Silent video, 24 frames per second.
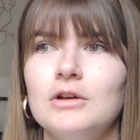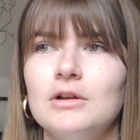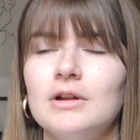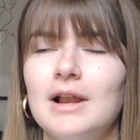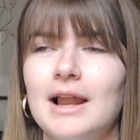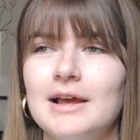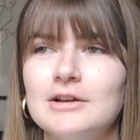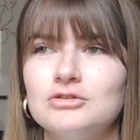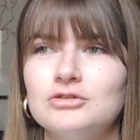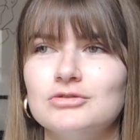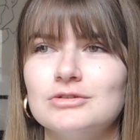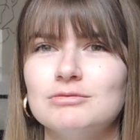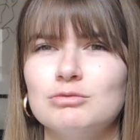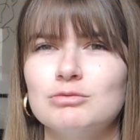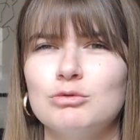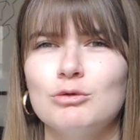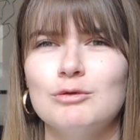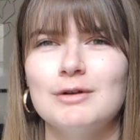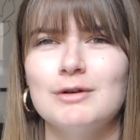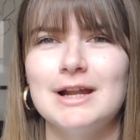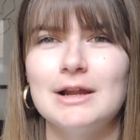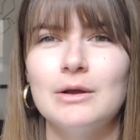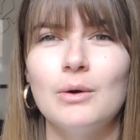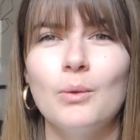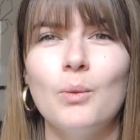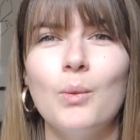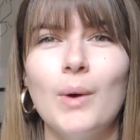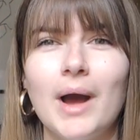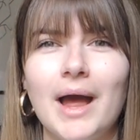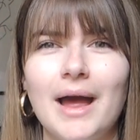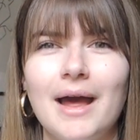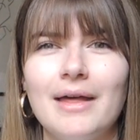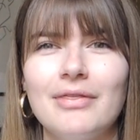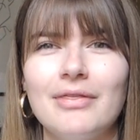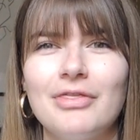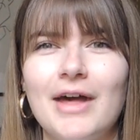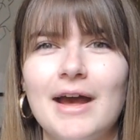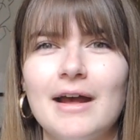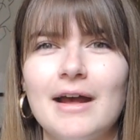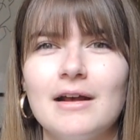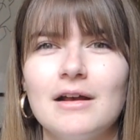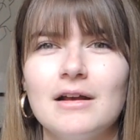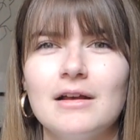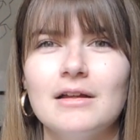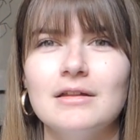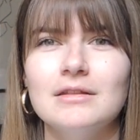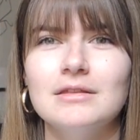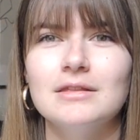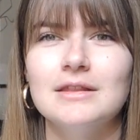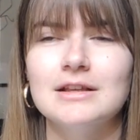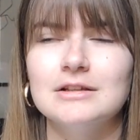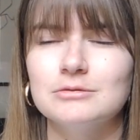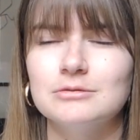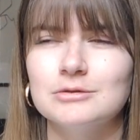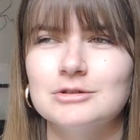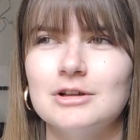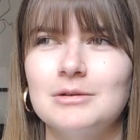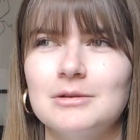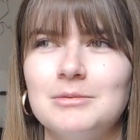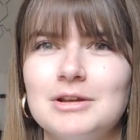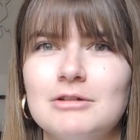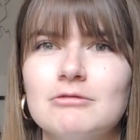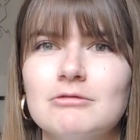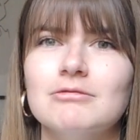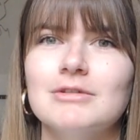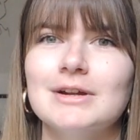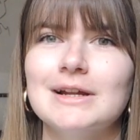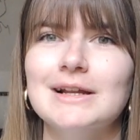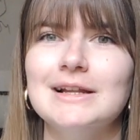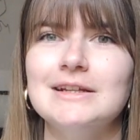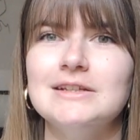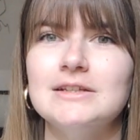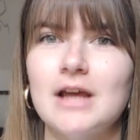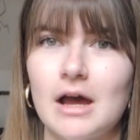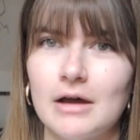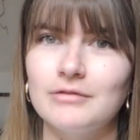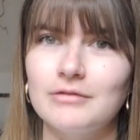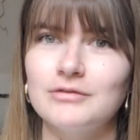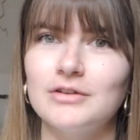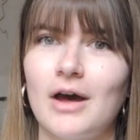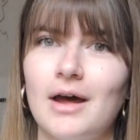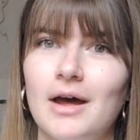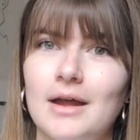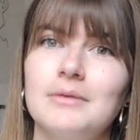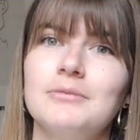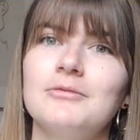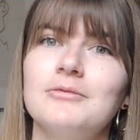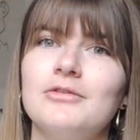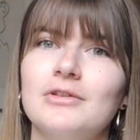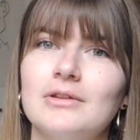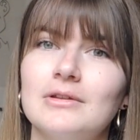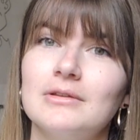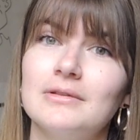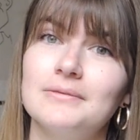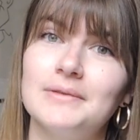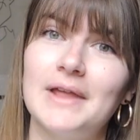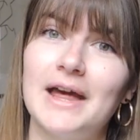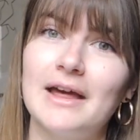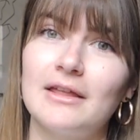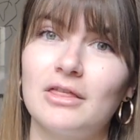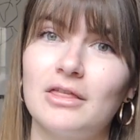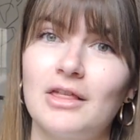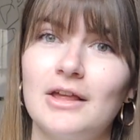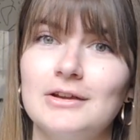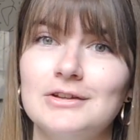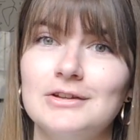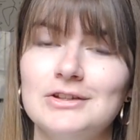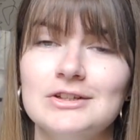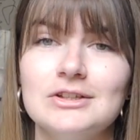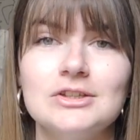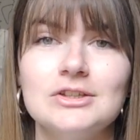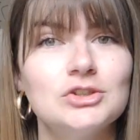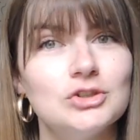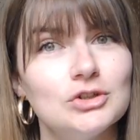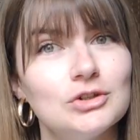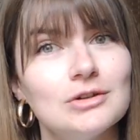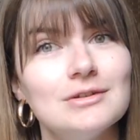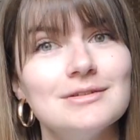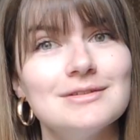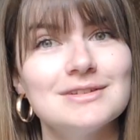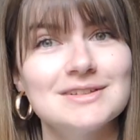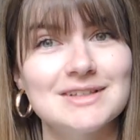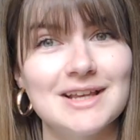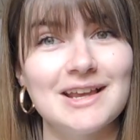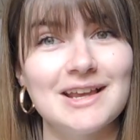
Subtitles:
lecturers were really aware that this was going to be a really tough time for their 3rd year students,